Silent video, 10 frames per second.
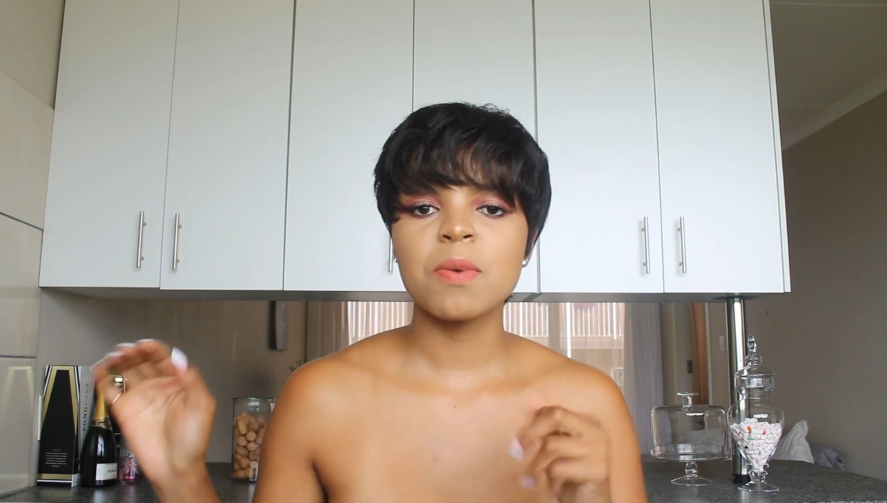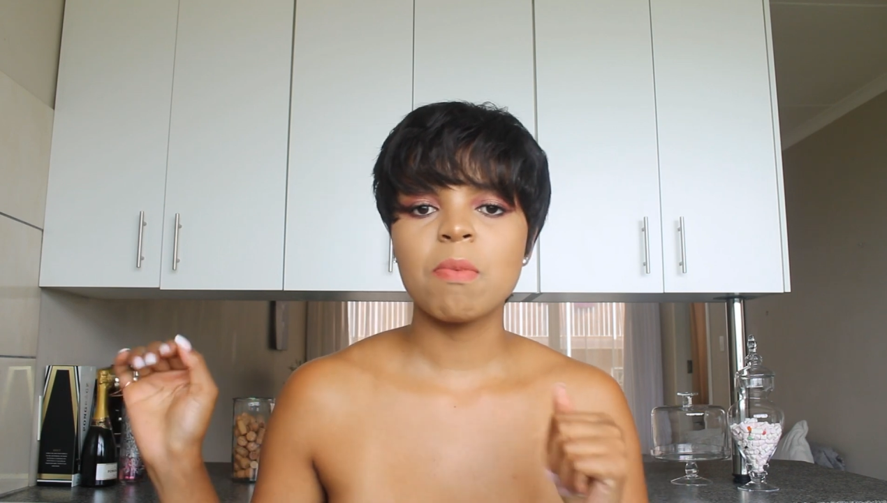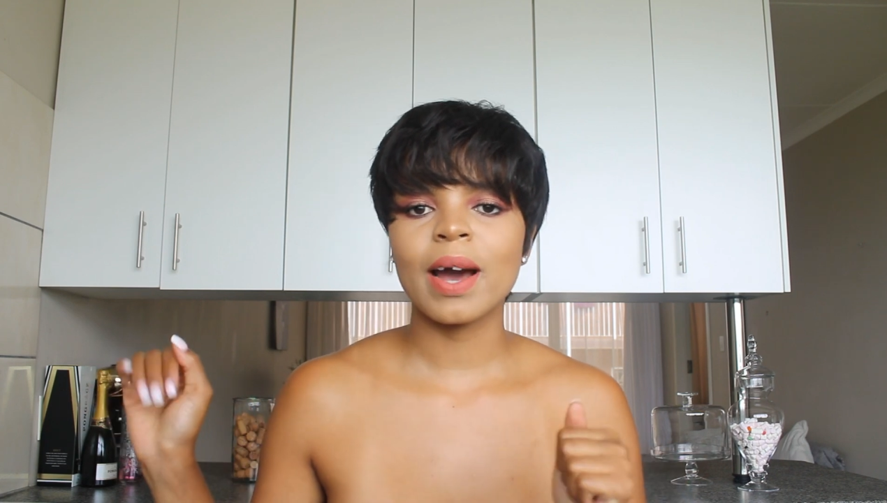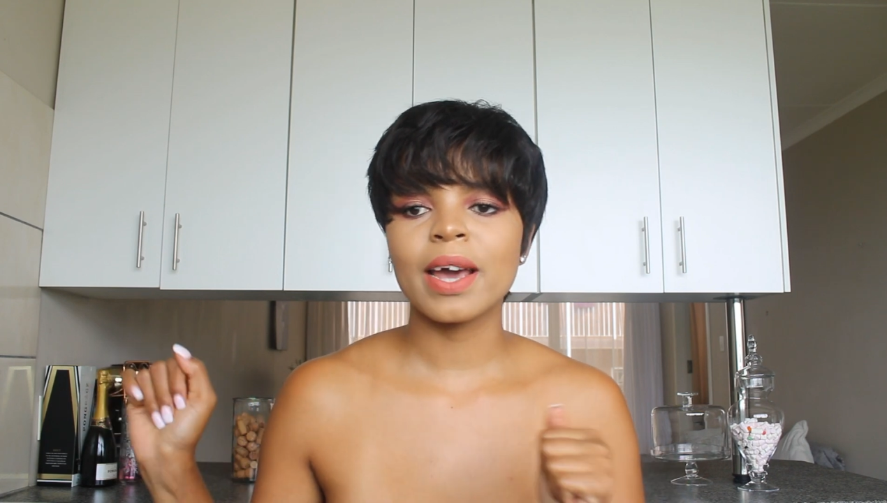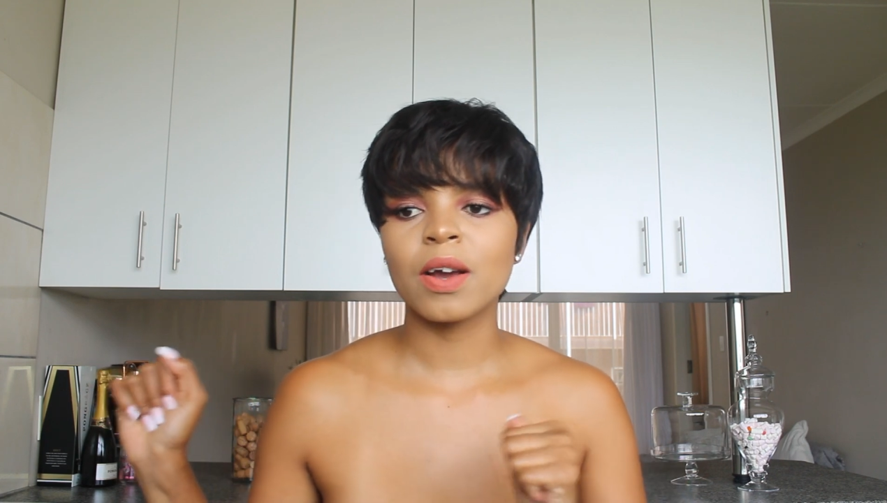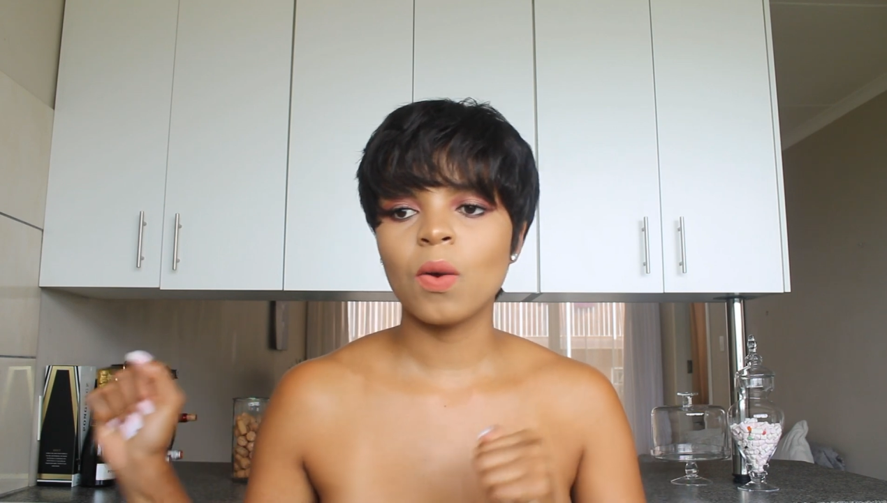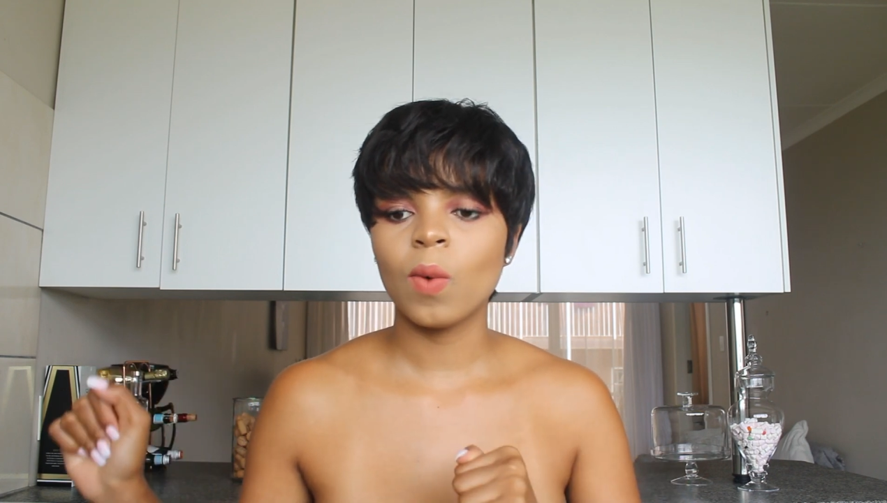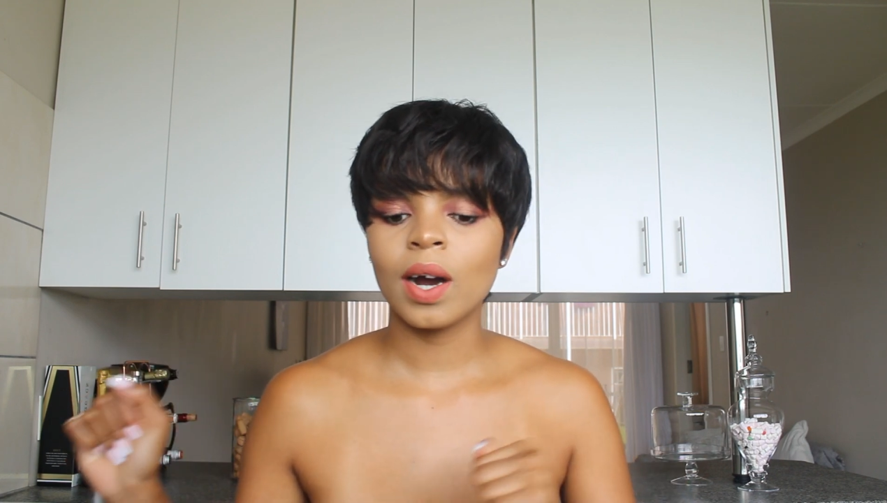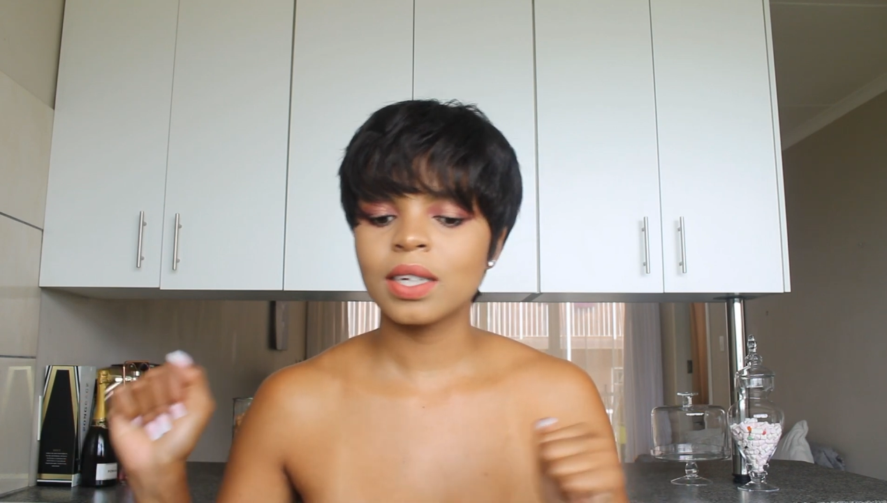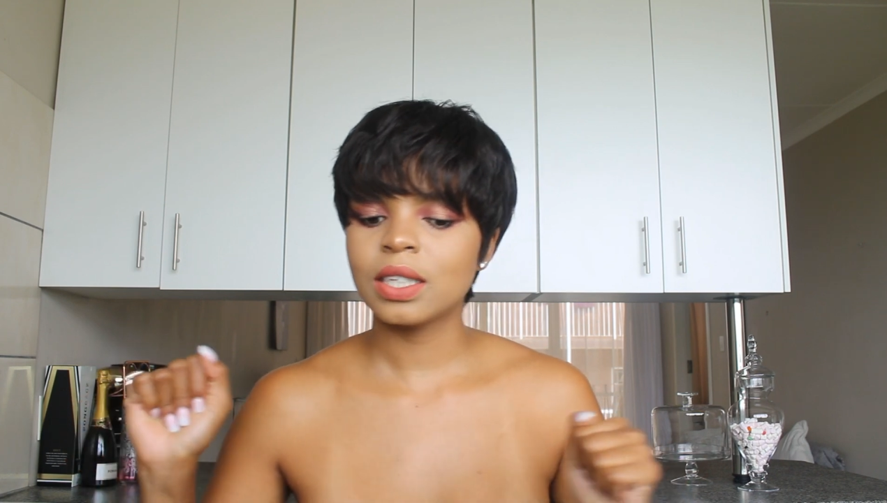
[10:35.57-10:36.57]
you're buying
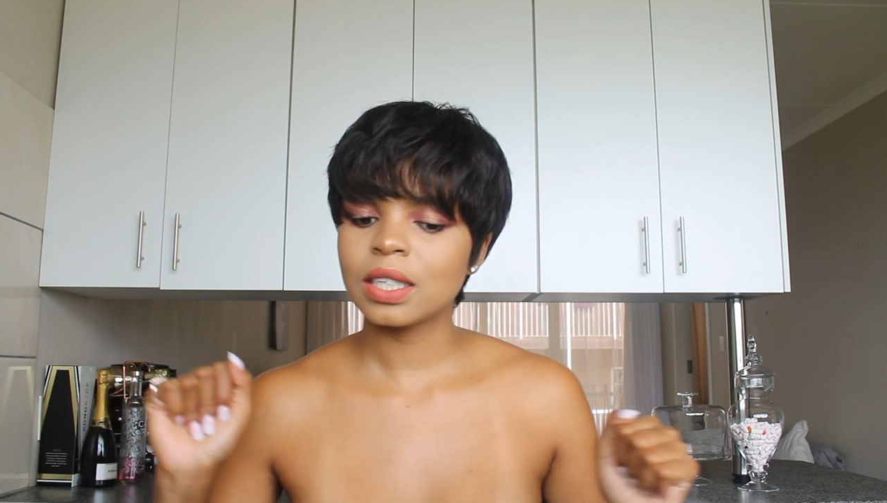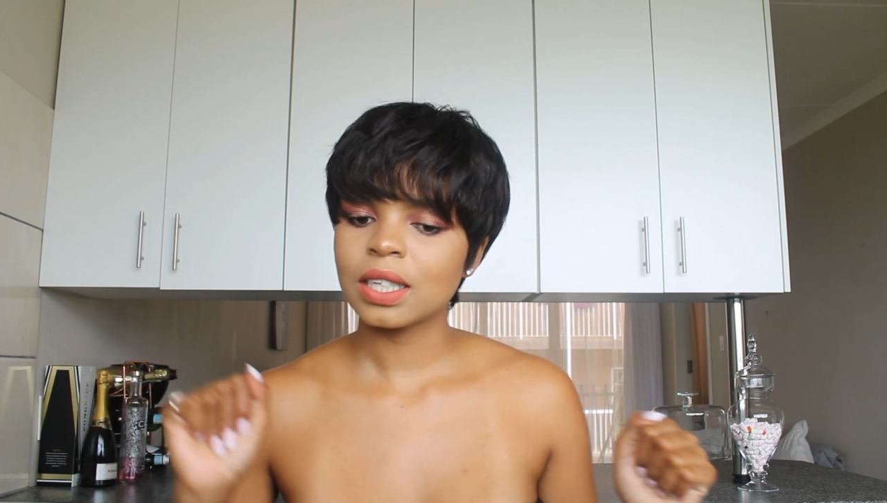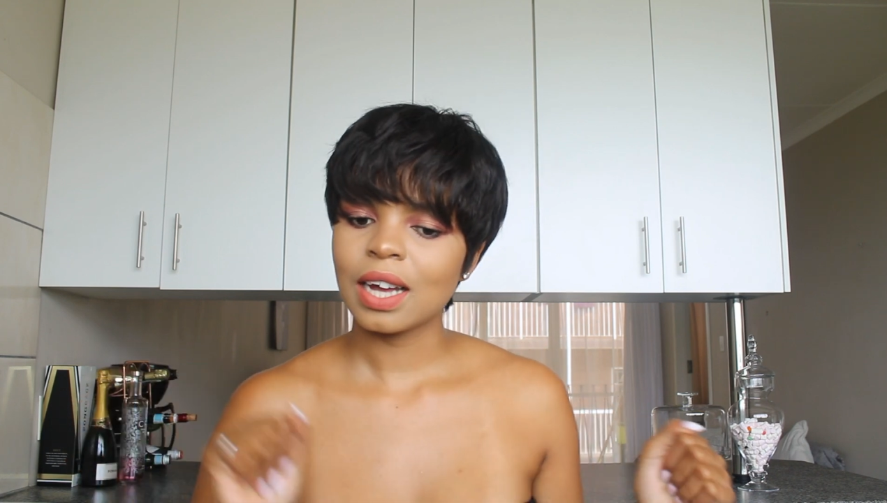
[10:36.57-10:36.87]
what,